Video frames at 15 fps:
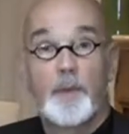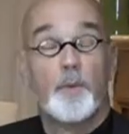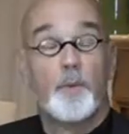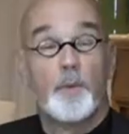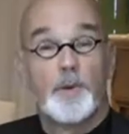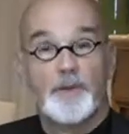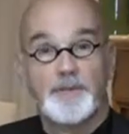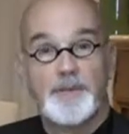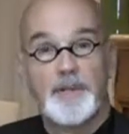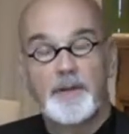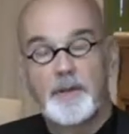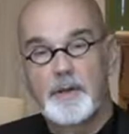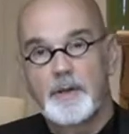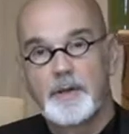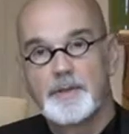What is a
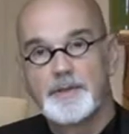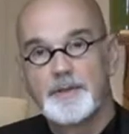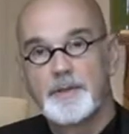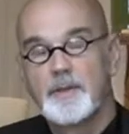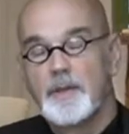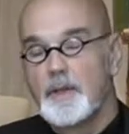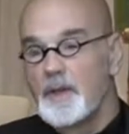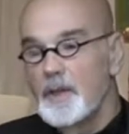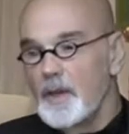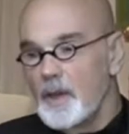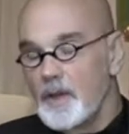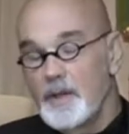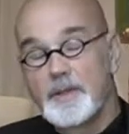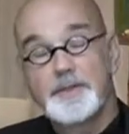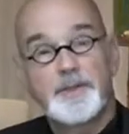hertz? A
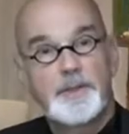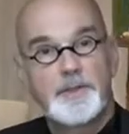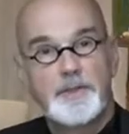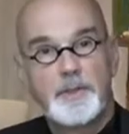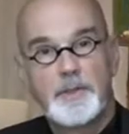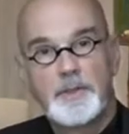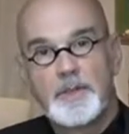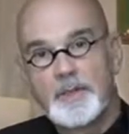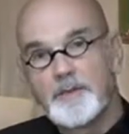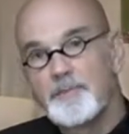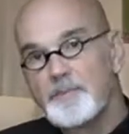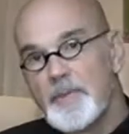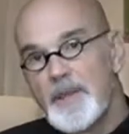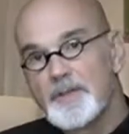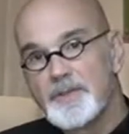hertz is a unit of
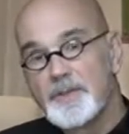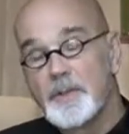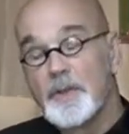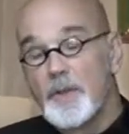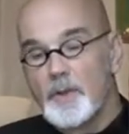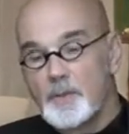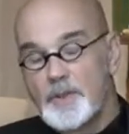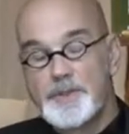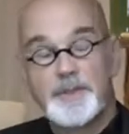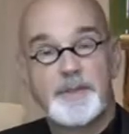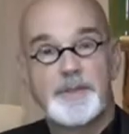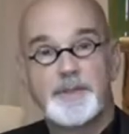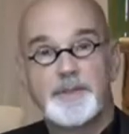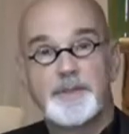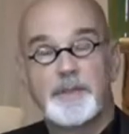measure which
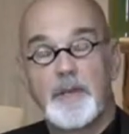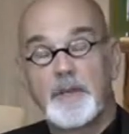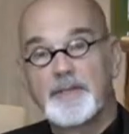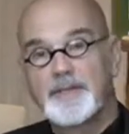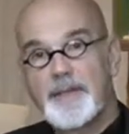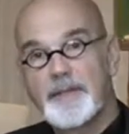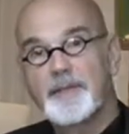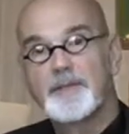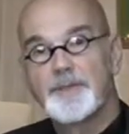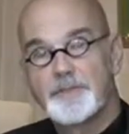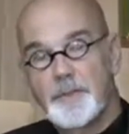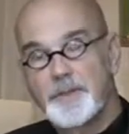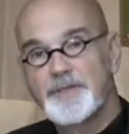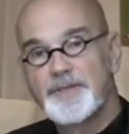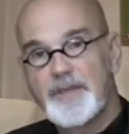is cycles
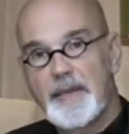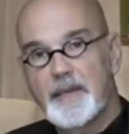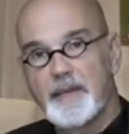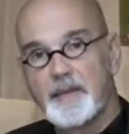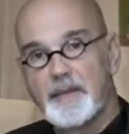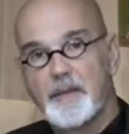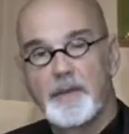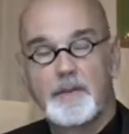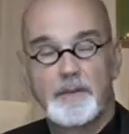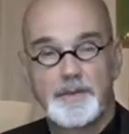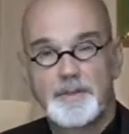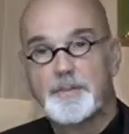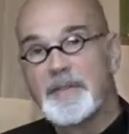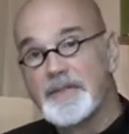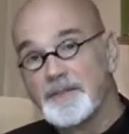per second.
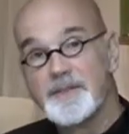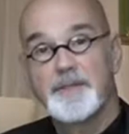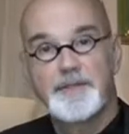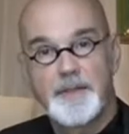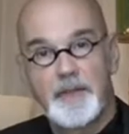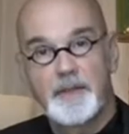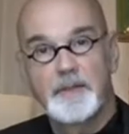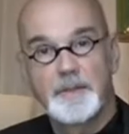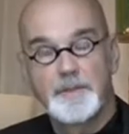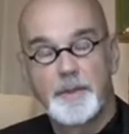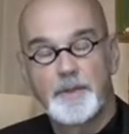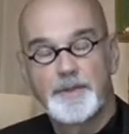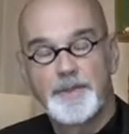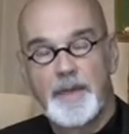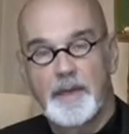Hertz means cycles per
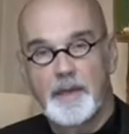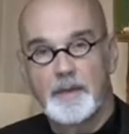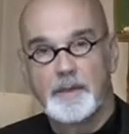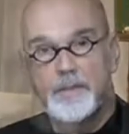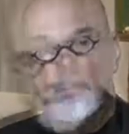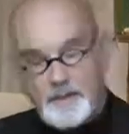second.